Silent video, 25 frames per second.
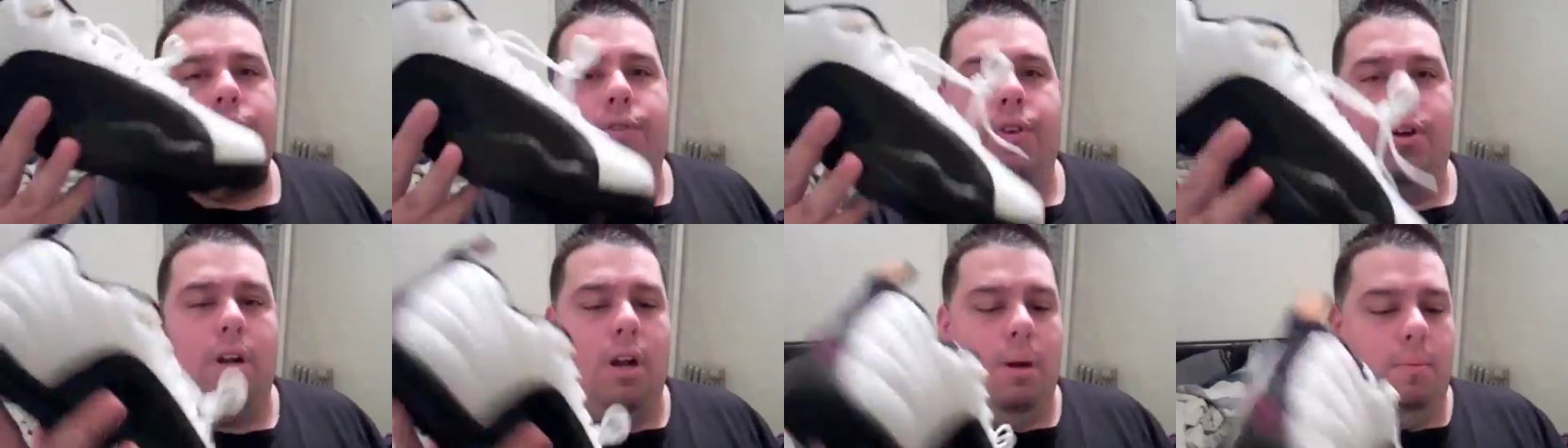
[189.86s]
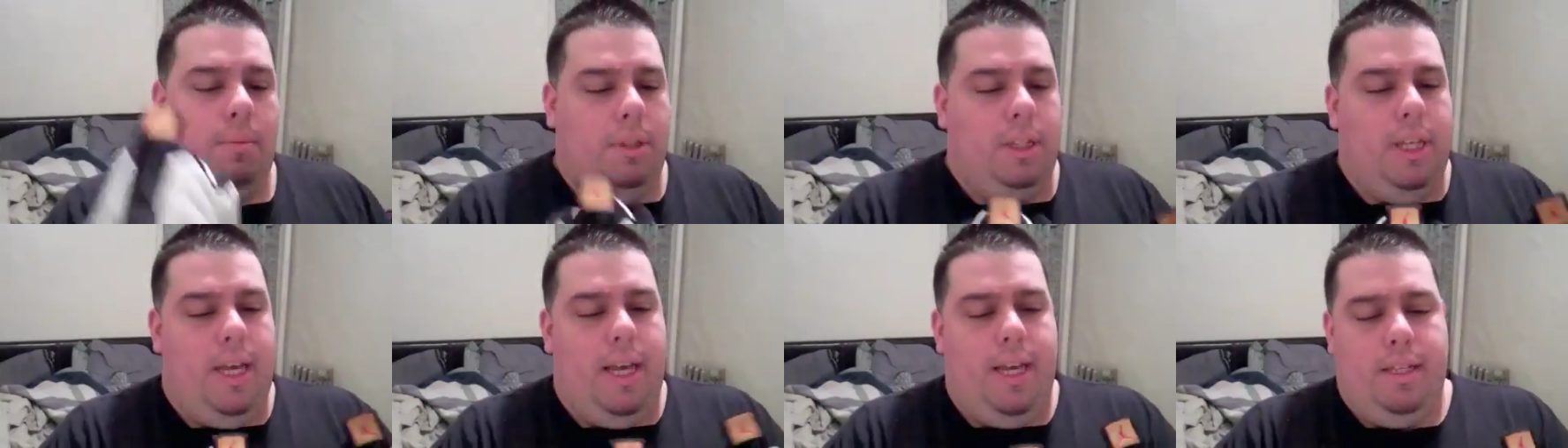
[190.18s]
for a
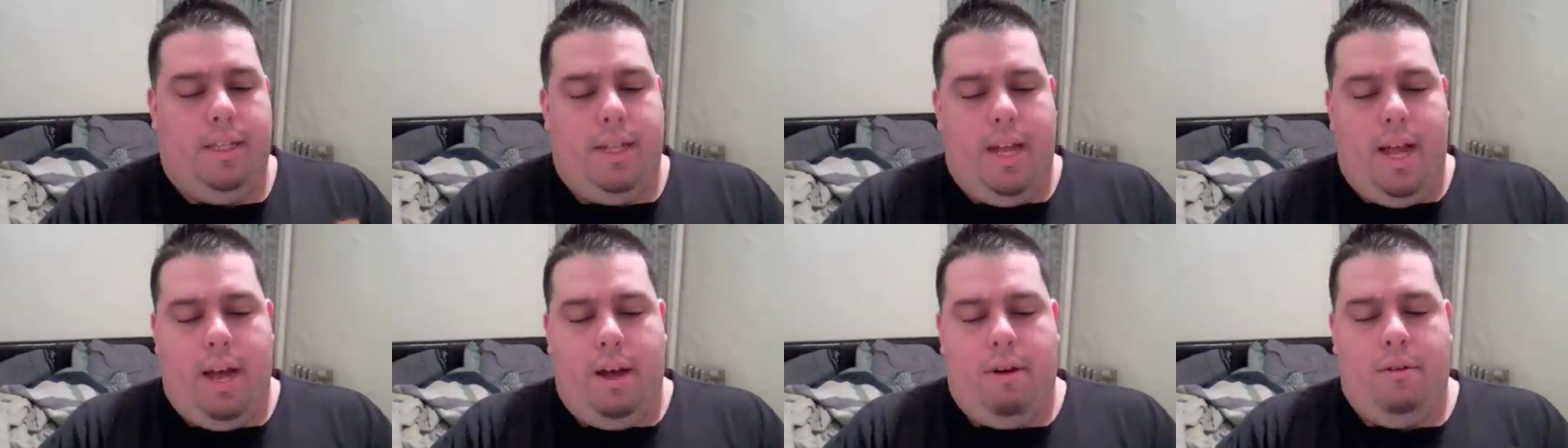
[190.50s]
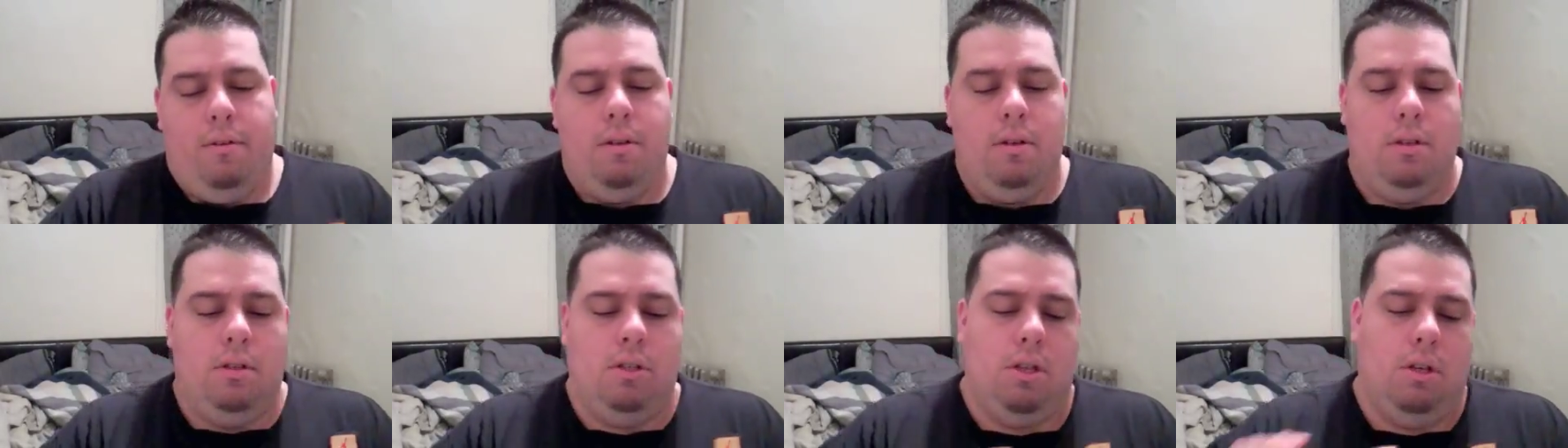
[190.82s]
couple days now,
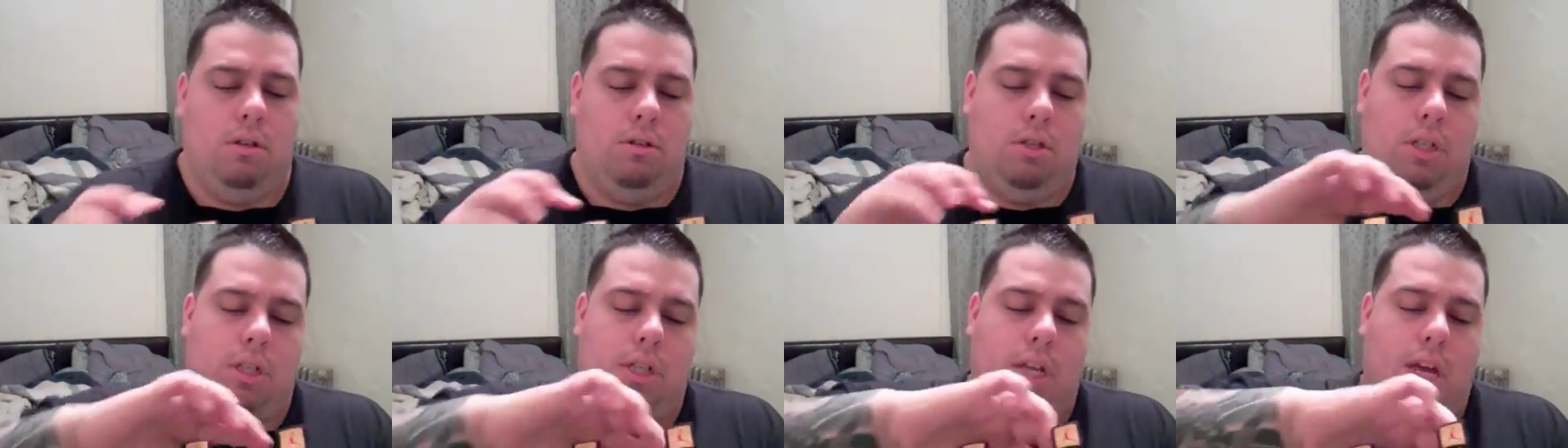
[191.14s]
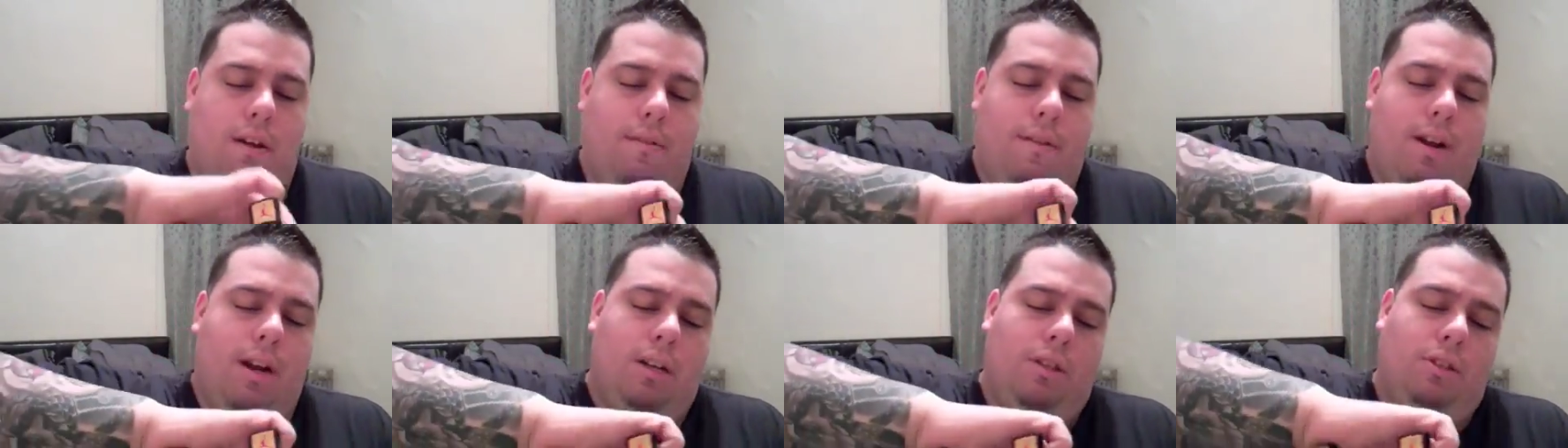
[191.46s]
so just got
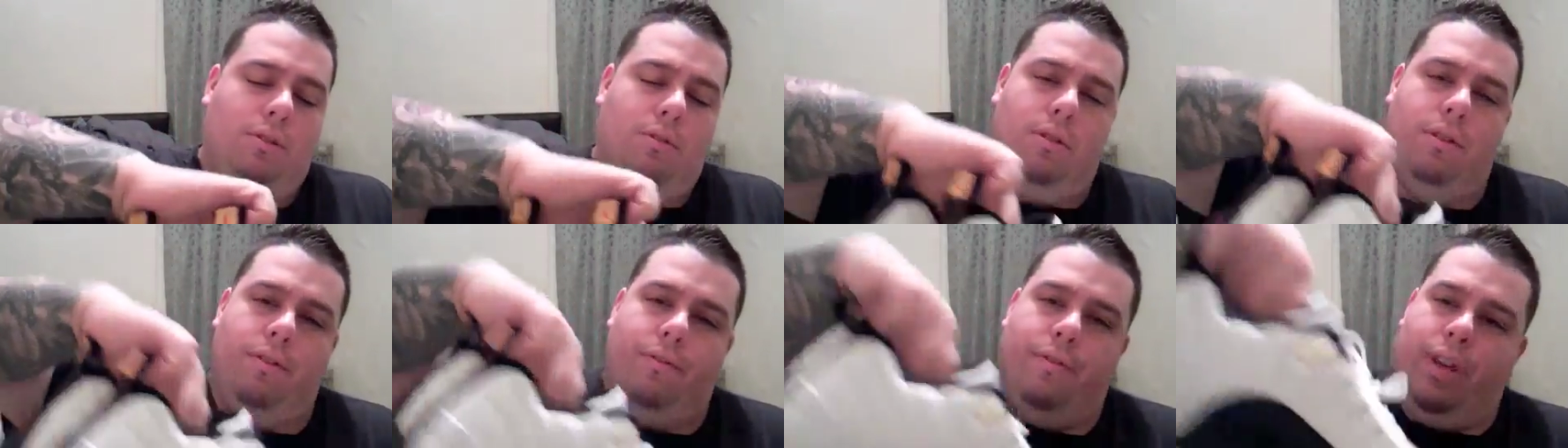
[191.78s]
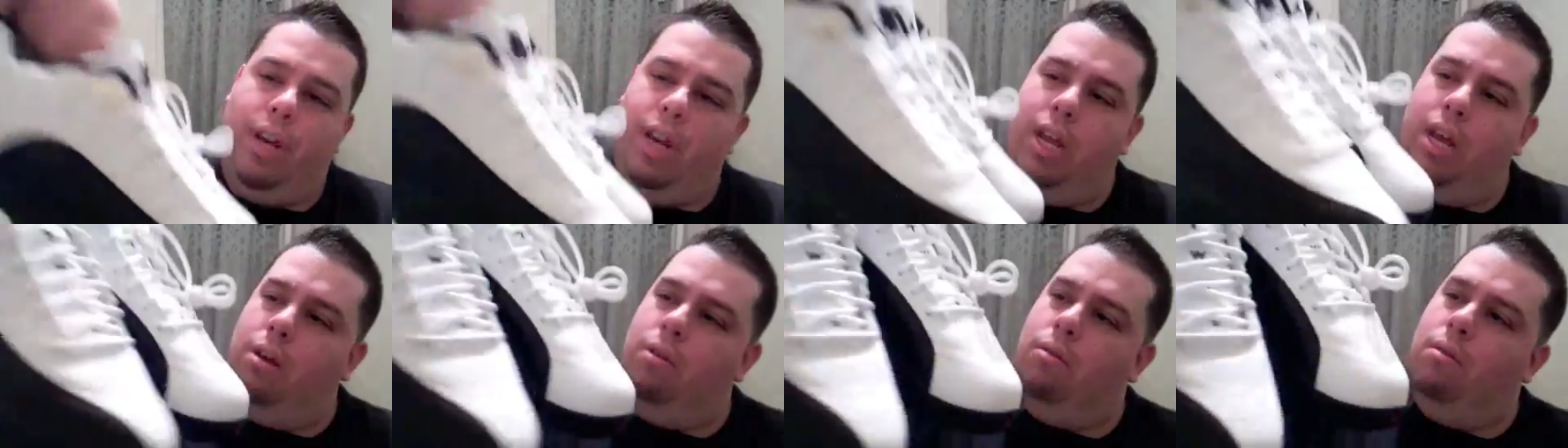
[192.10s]
around to doing the
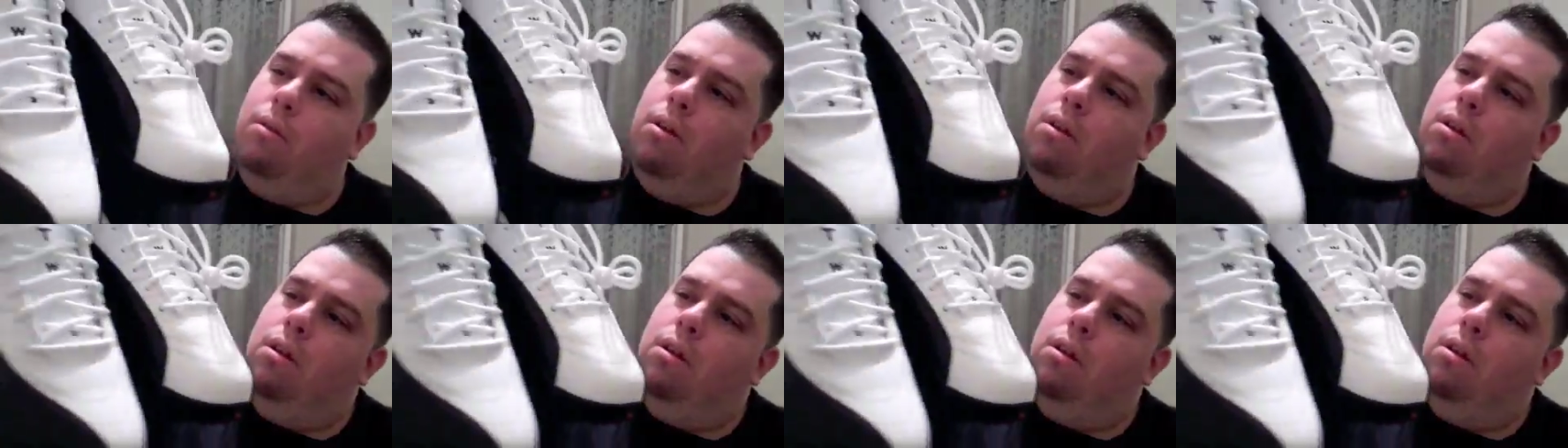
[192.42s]
video.